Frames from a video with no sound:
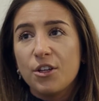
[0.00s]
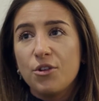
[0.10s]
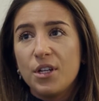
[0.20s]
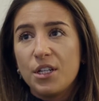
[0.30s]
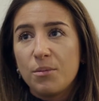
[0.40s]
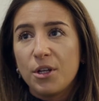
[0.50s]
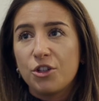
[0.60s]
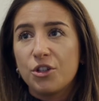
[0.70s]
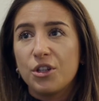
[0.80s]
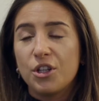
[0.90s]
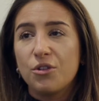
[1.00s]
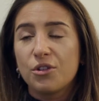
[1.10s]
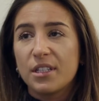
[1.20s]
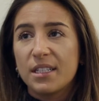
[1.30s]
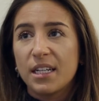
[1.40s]
you need to make sure that your
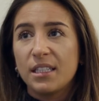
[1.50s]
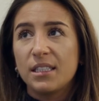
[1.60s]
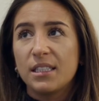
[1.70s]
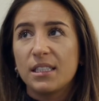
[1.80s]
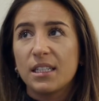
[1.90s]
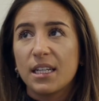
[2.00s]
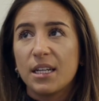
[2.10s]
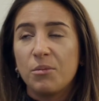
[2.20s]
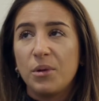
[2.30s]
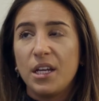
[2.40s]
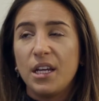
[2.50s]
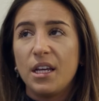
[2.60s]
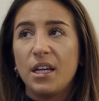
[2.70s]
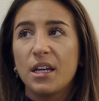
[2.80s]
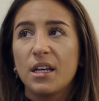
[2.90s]
designs can
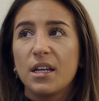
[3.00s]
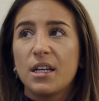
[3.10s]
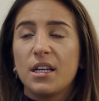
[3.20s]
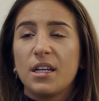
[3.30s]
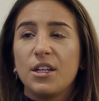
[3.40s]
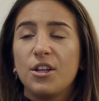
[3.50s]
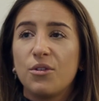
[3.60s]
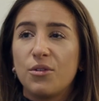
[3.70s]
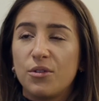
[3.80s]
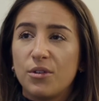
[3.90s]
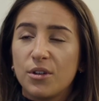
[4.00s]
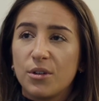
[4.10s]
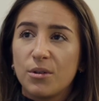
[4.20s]
be, you know,